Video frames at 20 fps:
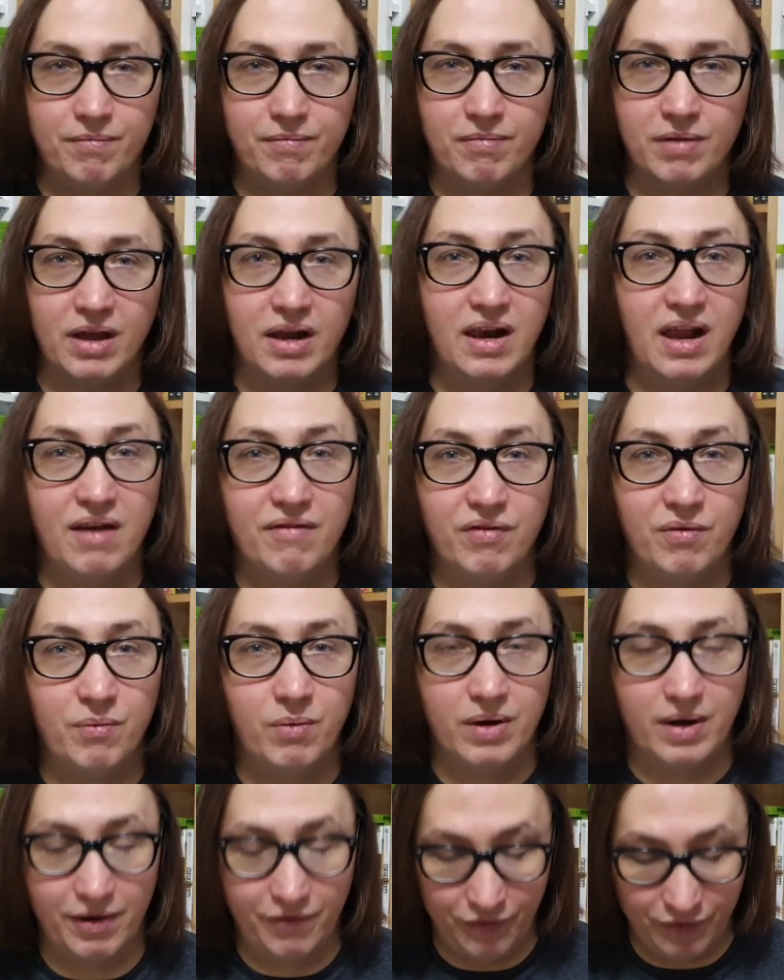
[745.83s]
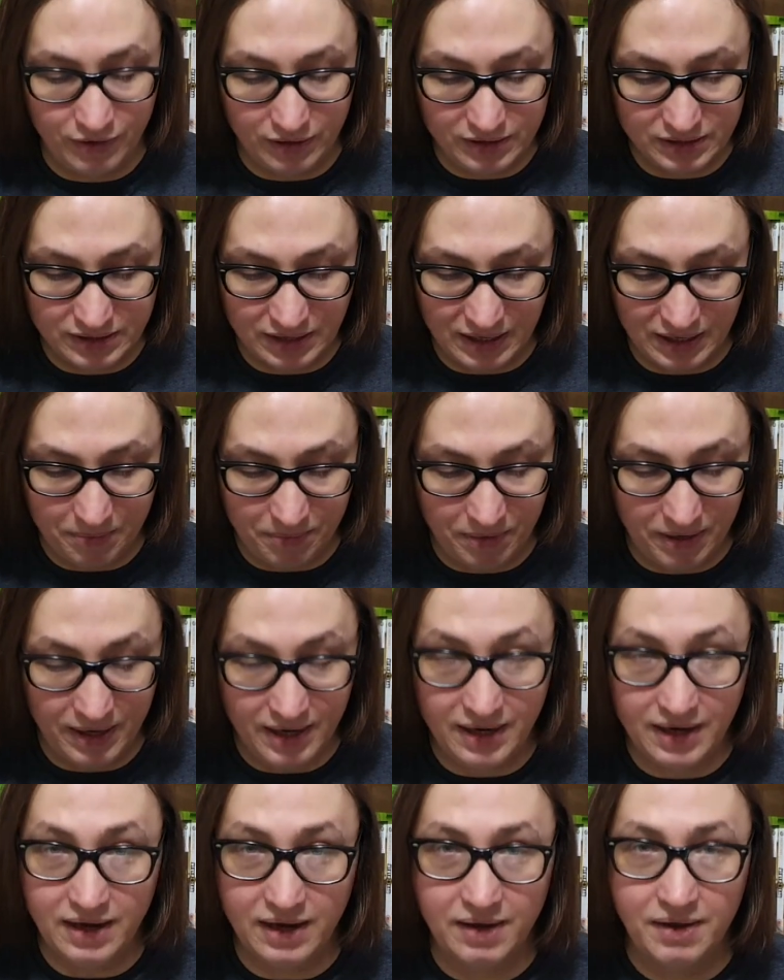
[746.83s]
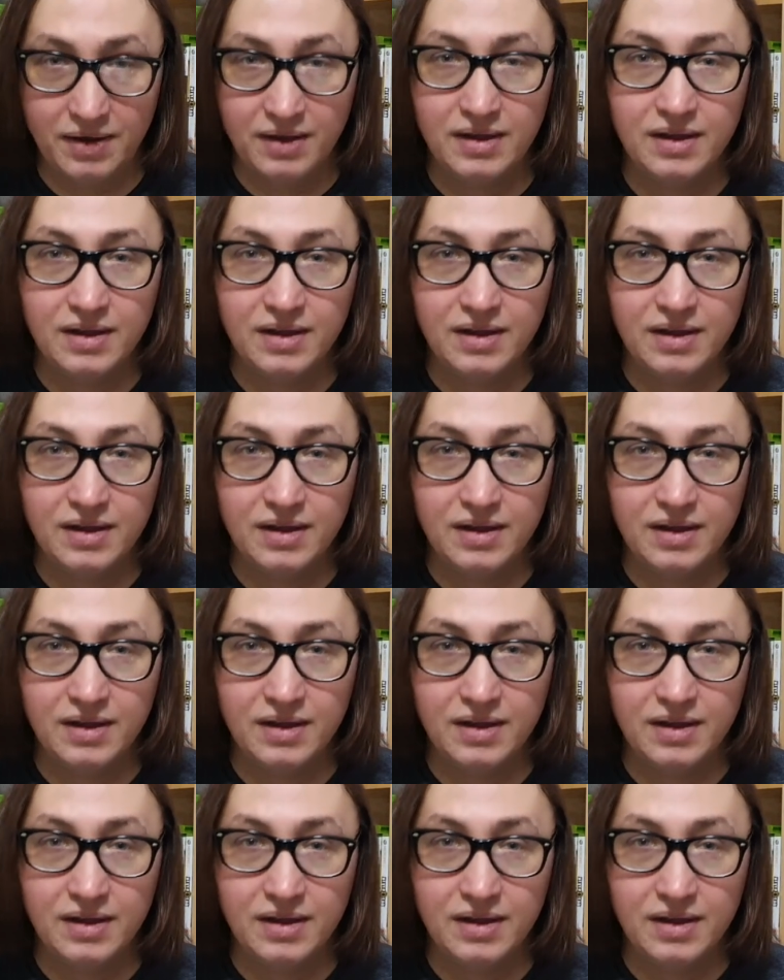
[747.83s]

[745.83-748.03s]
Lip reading: 11 when I first started playing it.